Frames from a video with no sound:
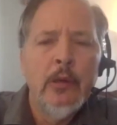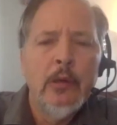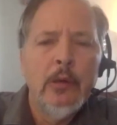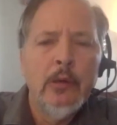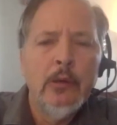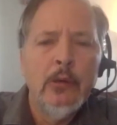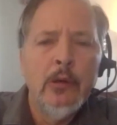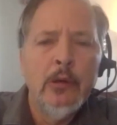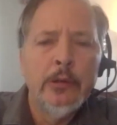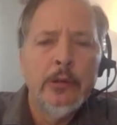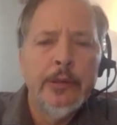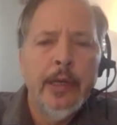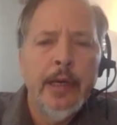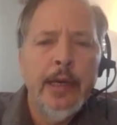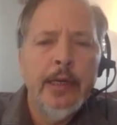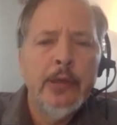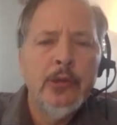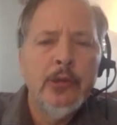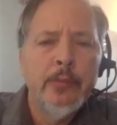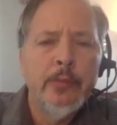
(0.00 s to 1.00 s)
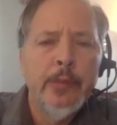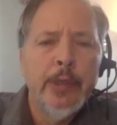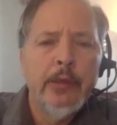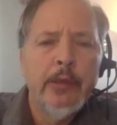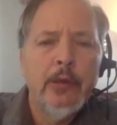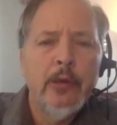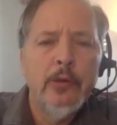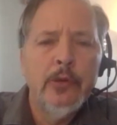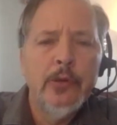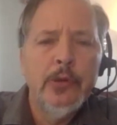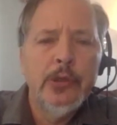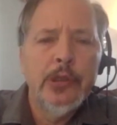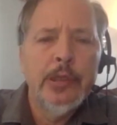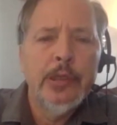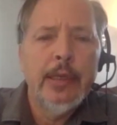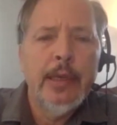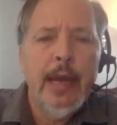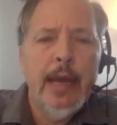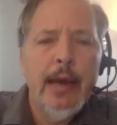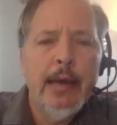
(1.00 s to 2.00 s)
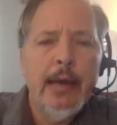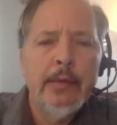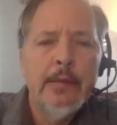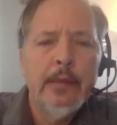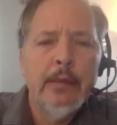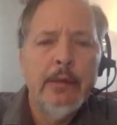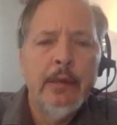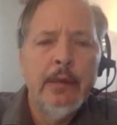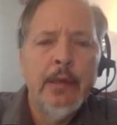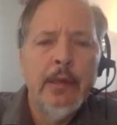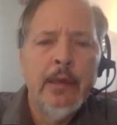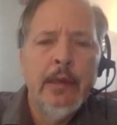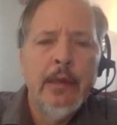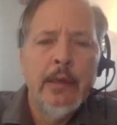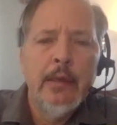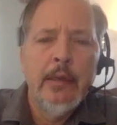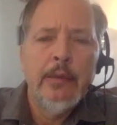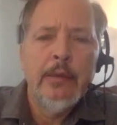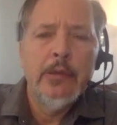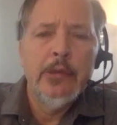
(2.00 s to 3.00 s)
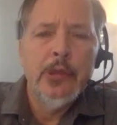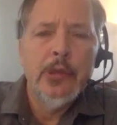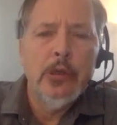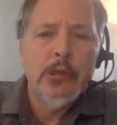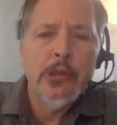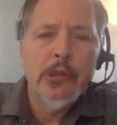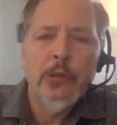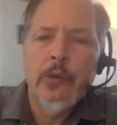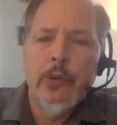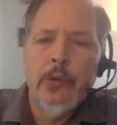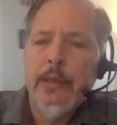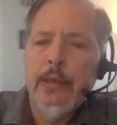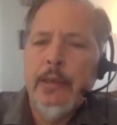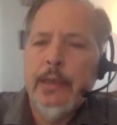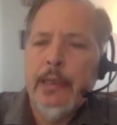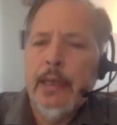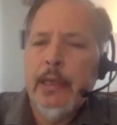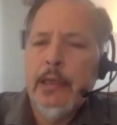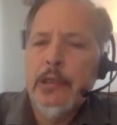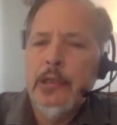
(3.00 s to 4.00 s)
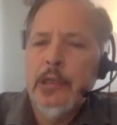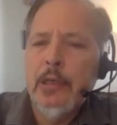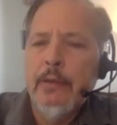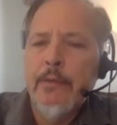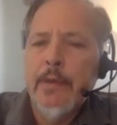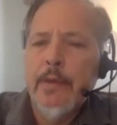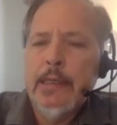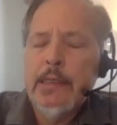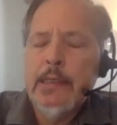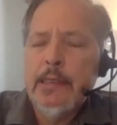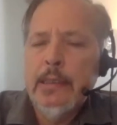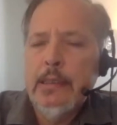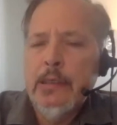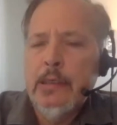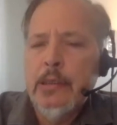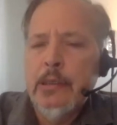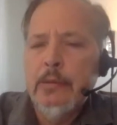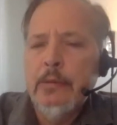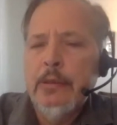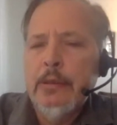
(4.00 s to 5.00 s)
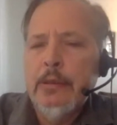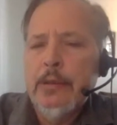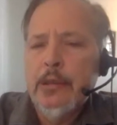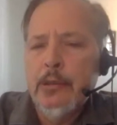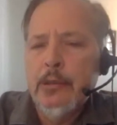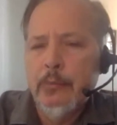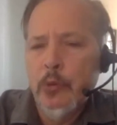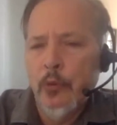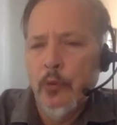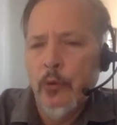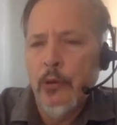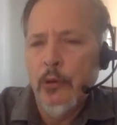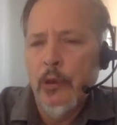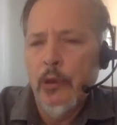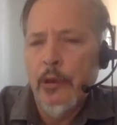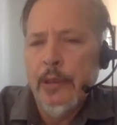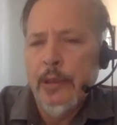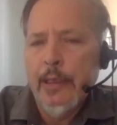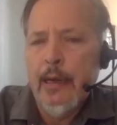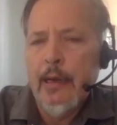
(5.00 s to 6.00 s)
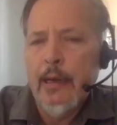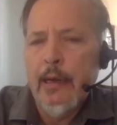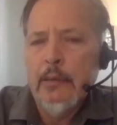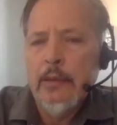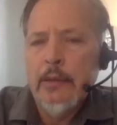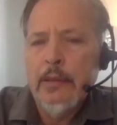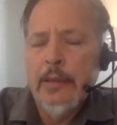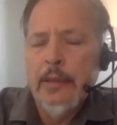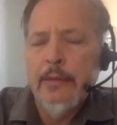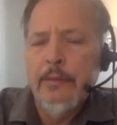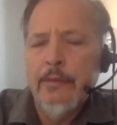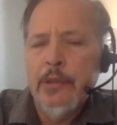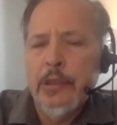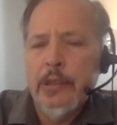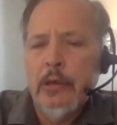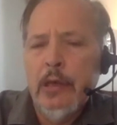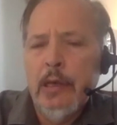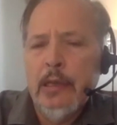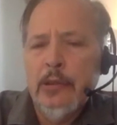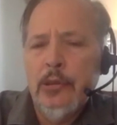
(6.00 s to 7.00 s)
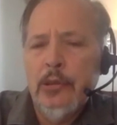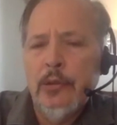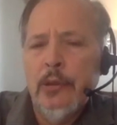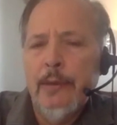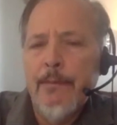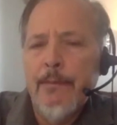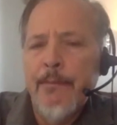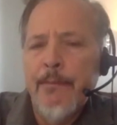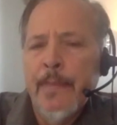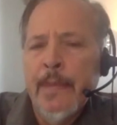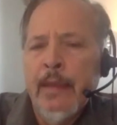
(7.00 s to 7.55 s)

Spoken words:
along the Hadhrami coast at Aden. There's also an indication of STC support on the island of Socotra.